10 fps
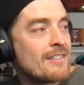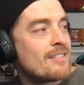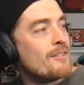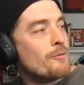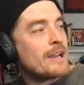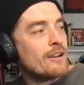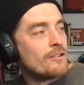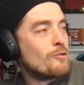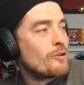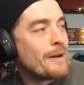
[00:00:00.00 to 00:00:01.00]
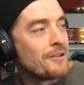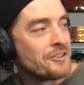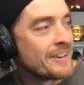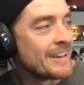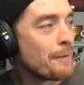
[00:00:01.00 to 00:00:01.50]
that we're going to talk about
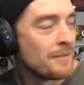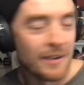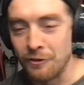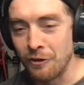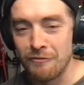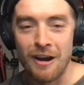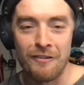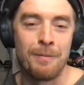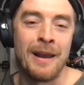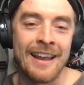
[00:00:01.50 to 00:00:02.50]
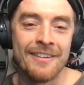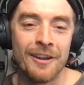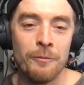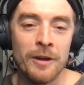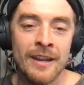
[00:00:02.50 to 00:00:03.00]
during the episode, or a rough plan,
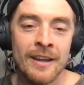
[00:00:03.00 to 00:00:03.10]
don't we?